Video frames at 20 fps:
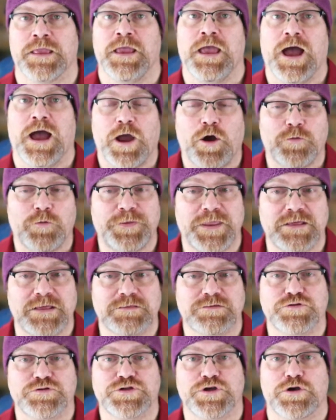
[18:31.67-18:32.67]
I hope that
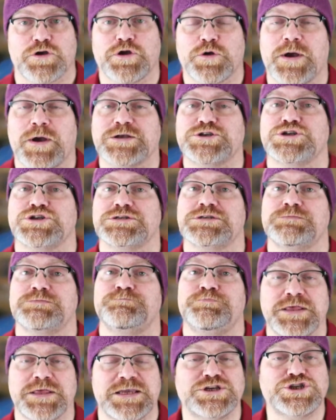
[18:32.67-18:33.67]
answers all your questions.
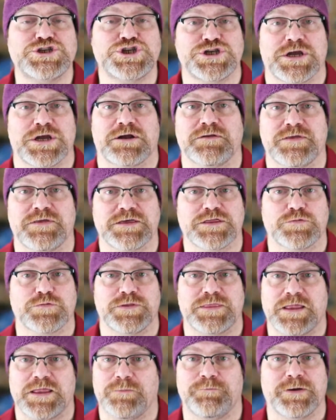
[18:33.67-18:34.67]
Please share this
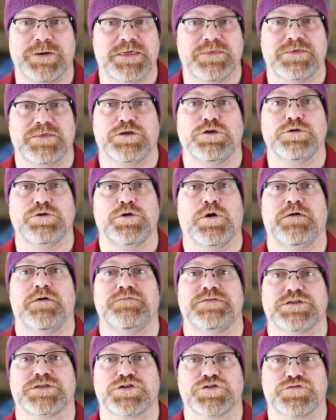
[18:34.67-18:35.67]
with anybody that you know
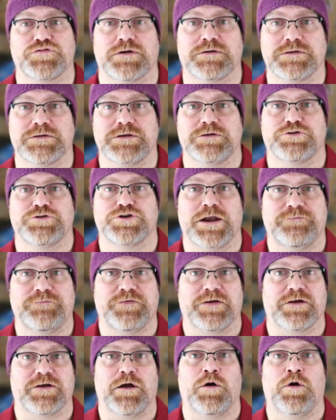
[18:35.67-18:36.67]
of that's struggling to try to
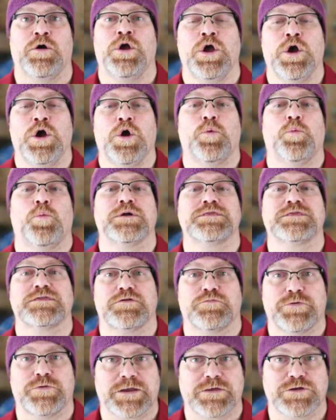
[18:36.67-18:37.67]
figure out what's
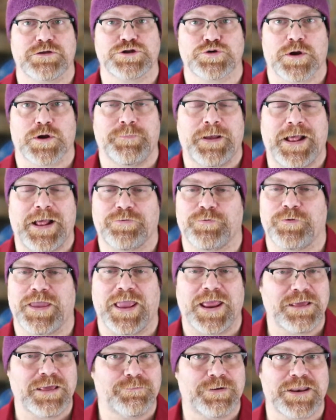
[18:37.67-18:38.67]
the regulatory pathway.
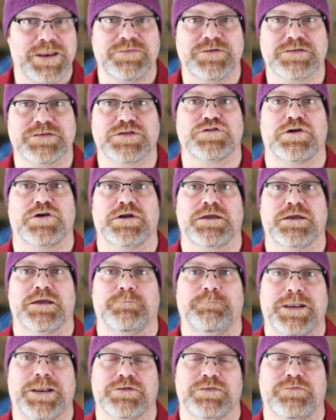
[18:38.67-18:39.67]
Anybody that's starting a
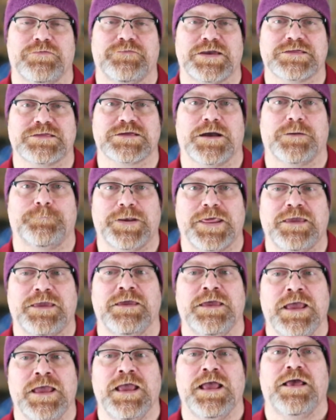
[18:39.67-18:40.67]
medical device company,
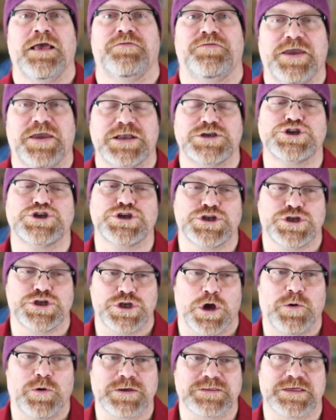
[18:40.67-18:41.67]
they should
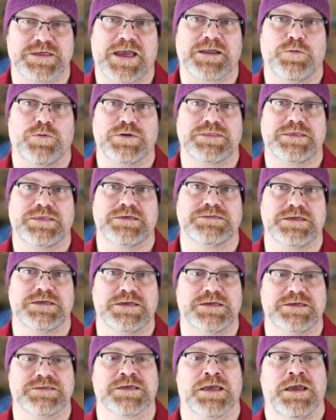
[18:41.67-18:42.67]
know exactly what this
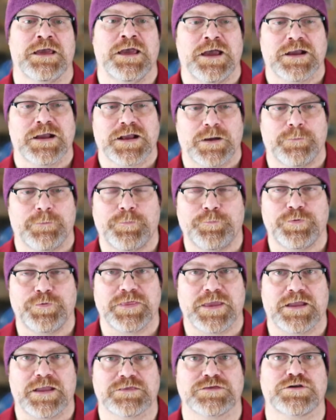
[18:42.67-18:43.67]
is, come up with
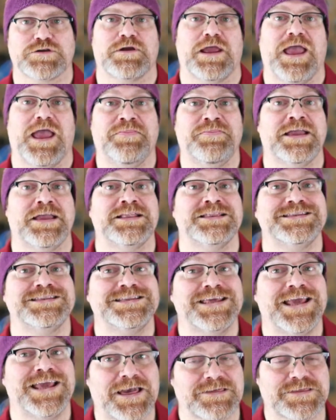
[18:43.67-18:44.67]
the answer, and then
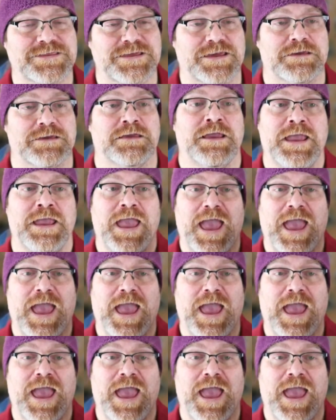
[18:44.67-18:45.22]
test it.